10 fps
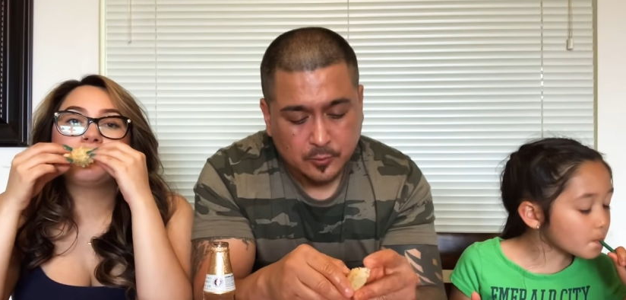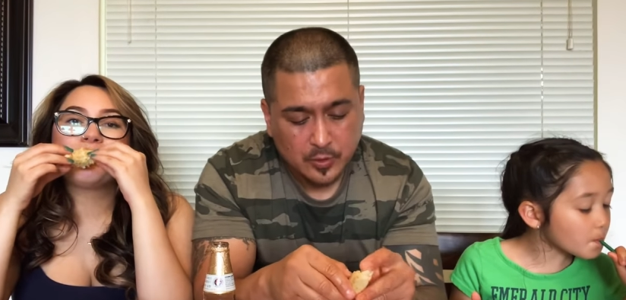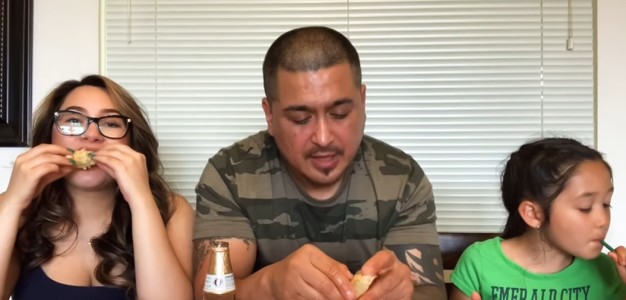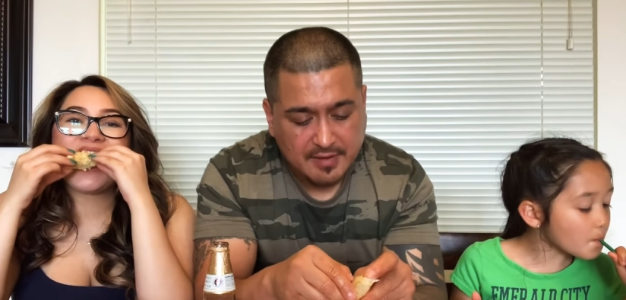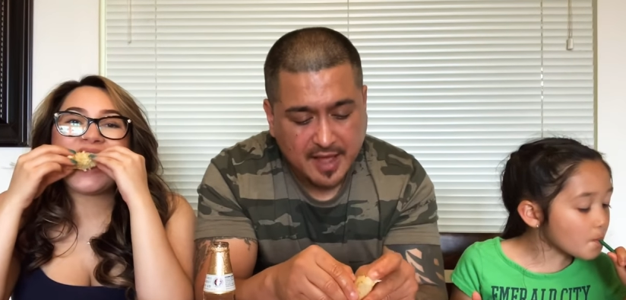
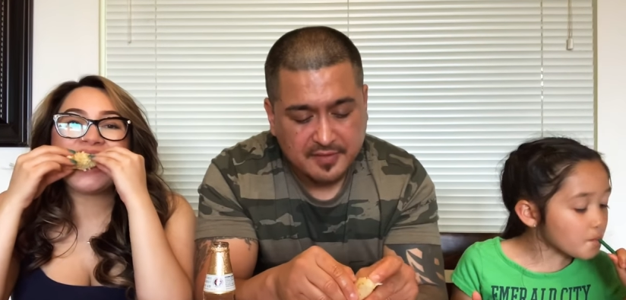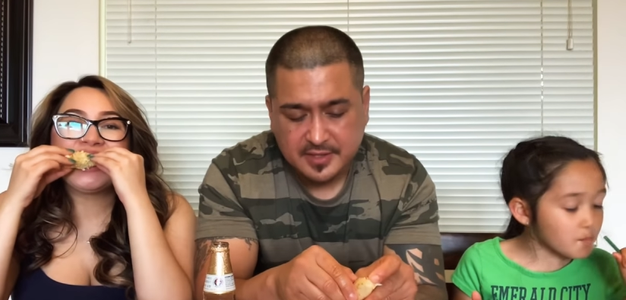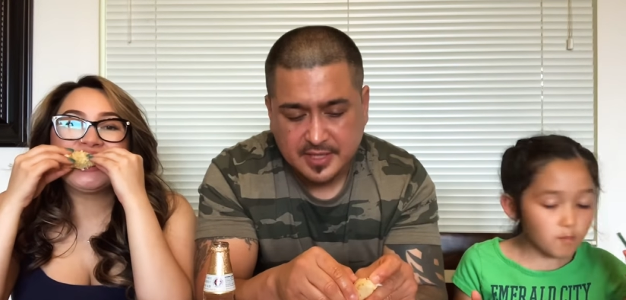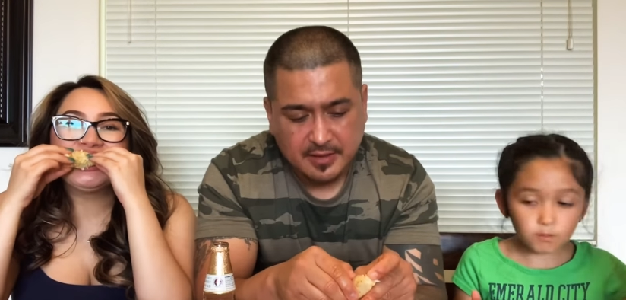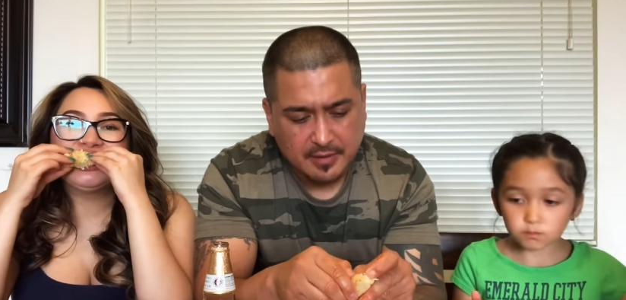Speaker 1: Well, I have
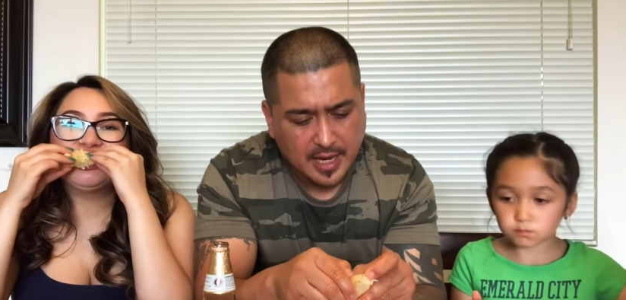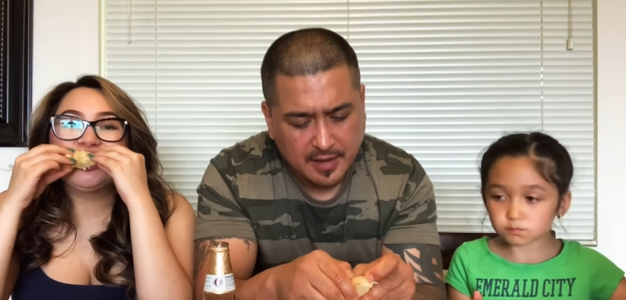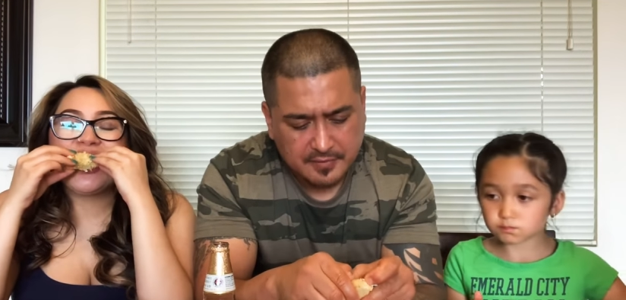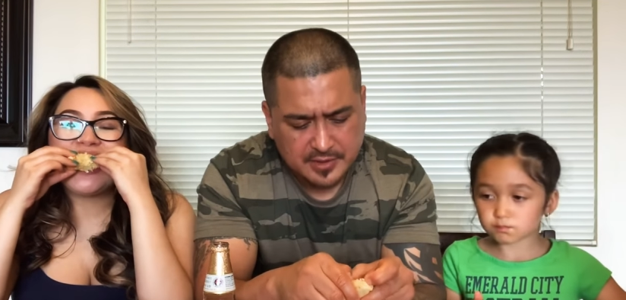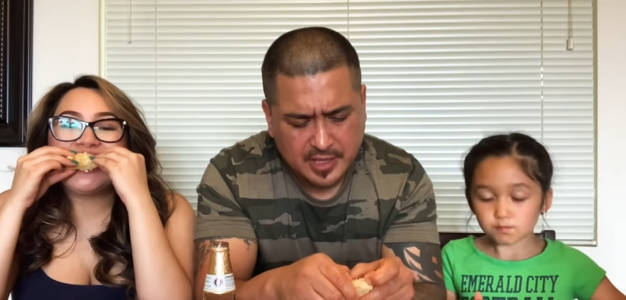this thing, I
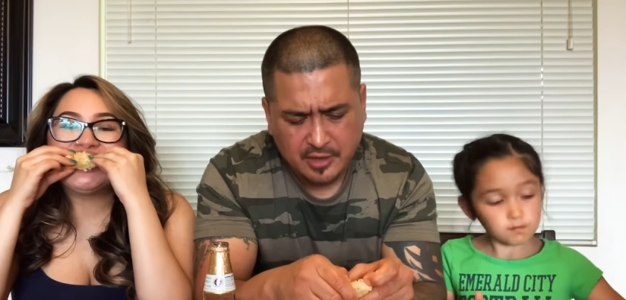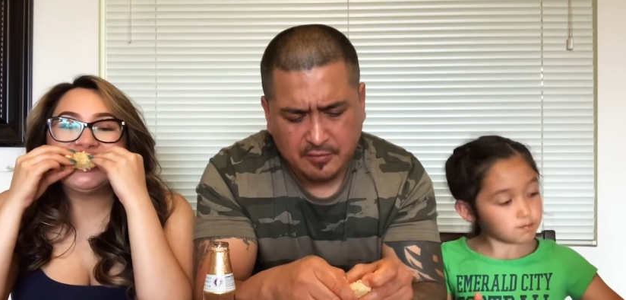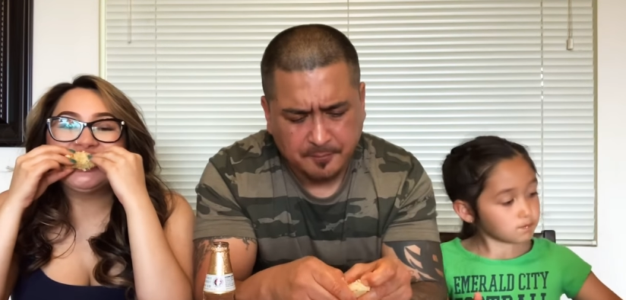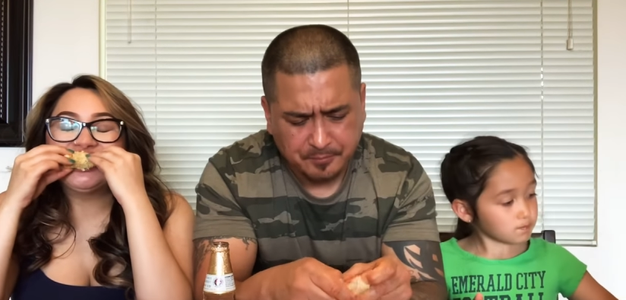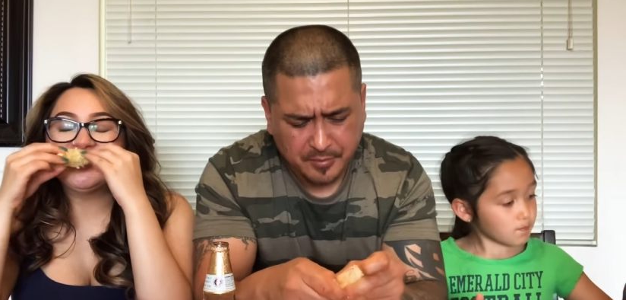have this thing
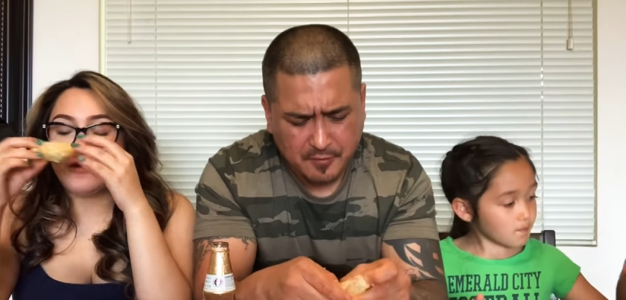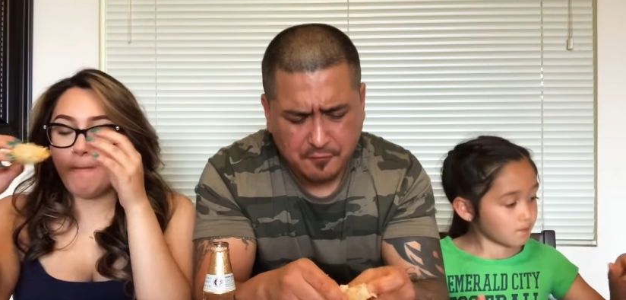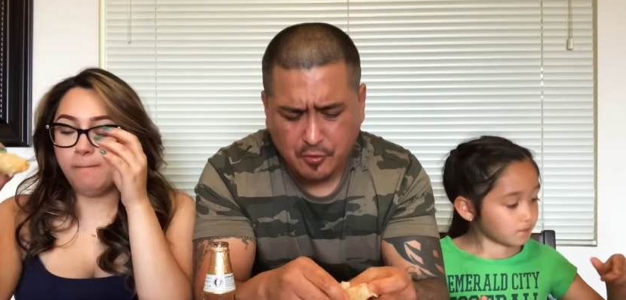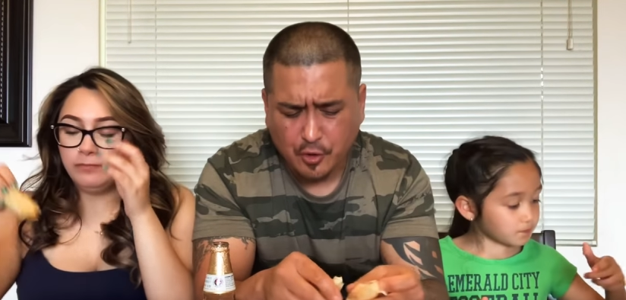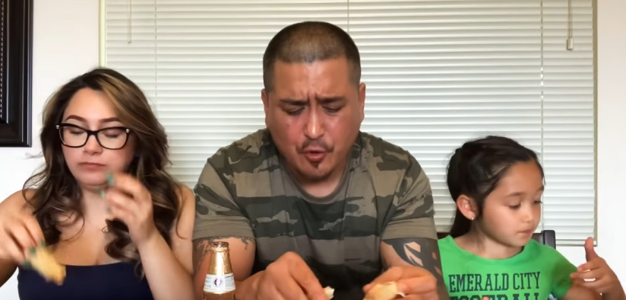
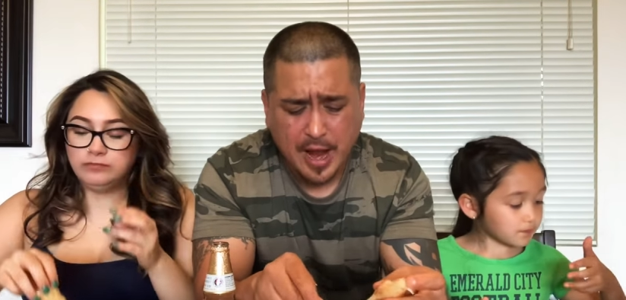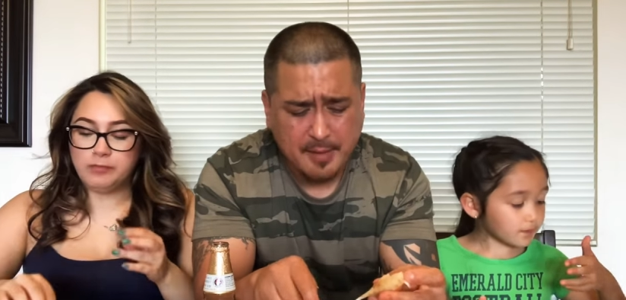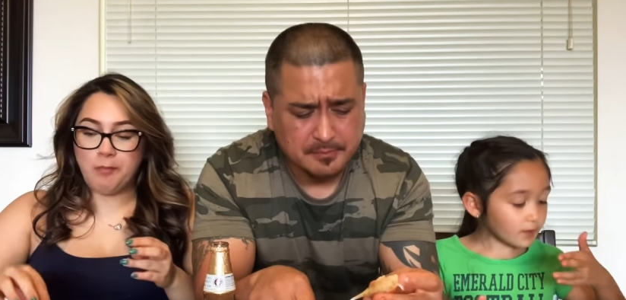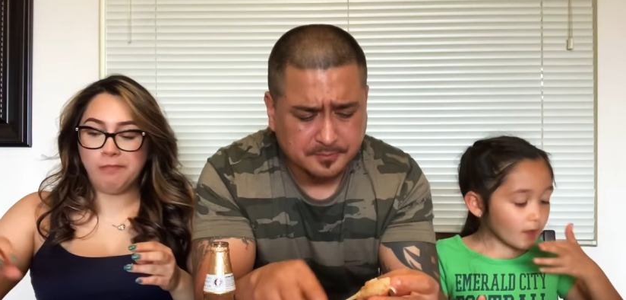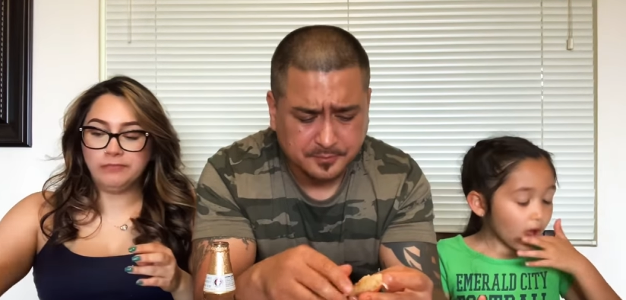for
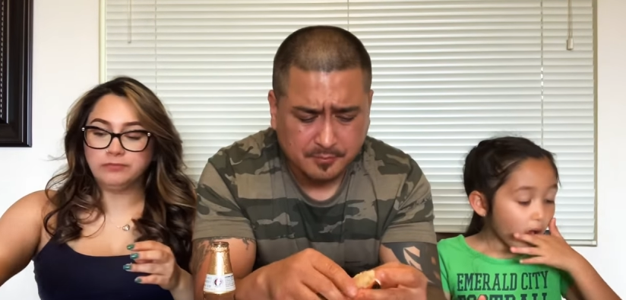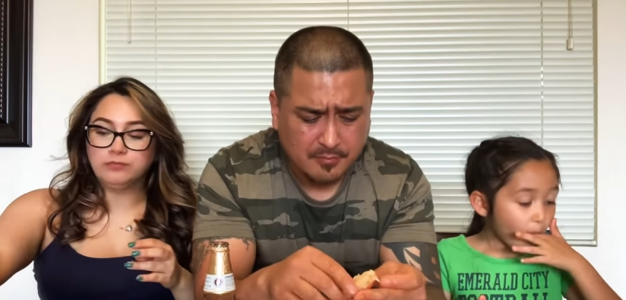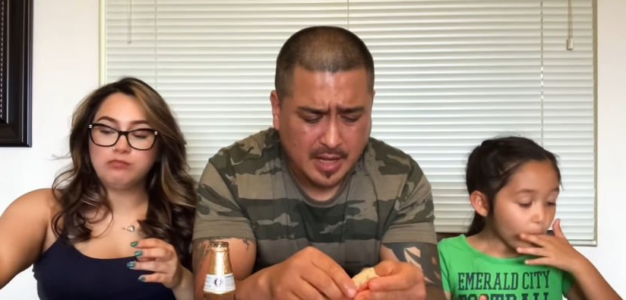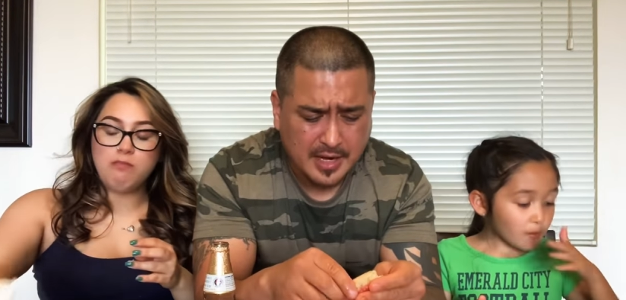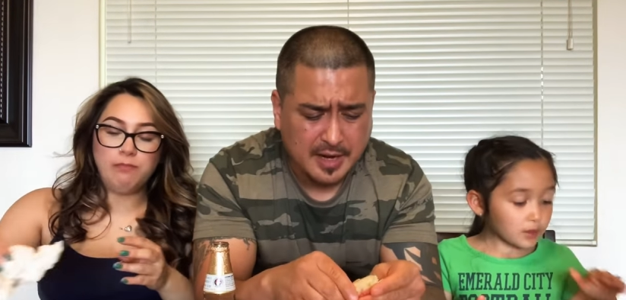crab.
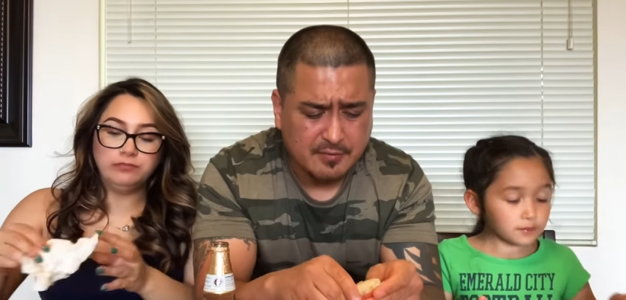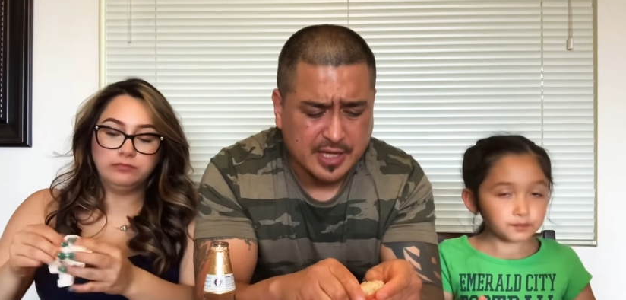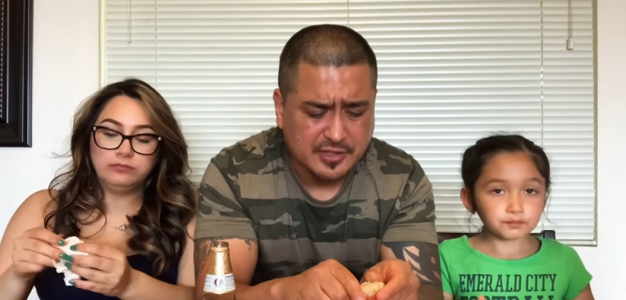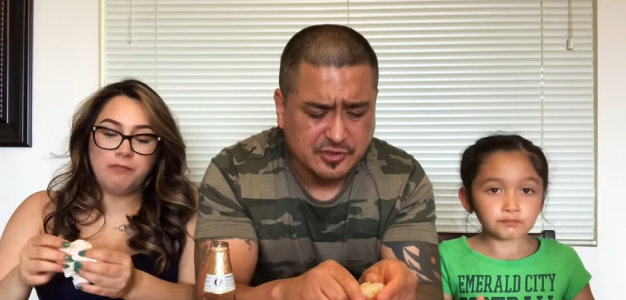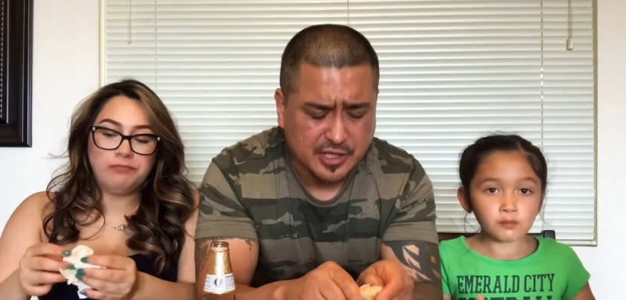I never
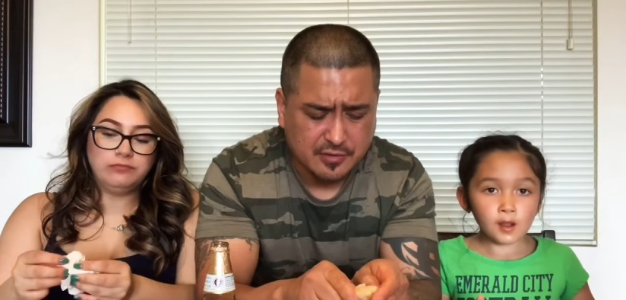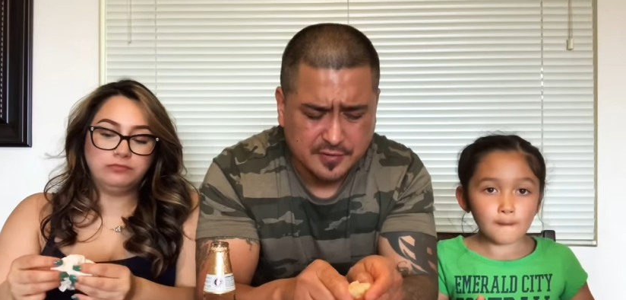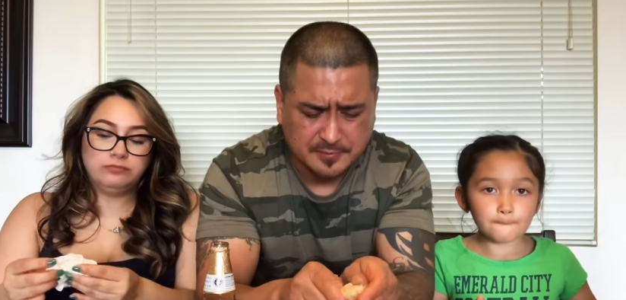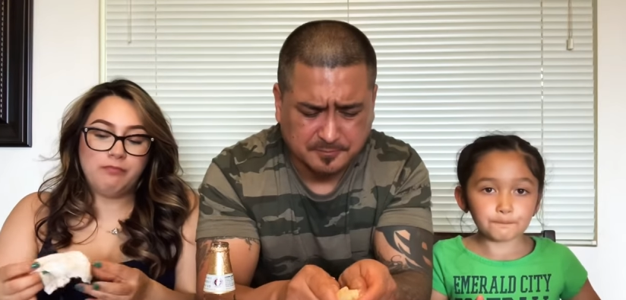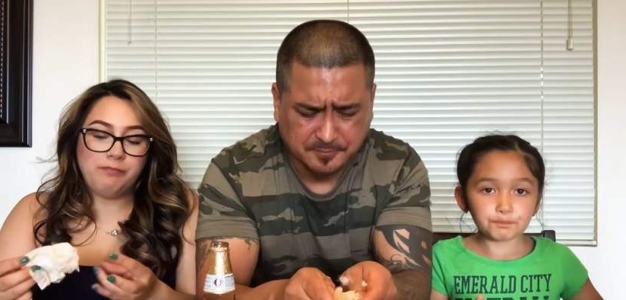get sick of
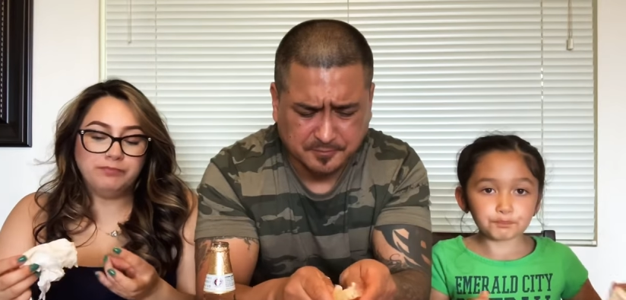it.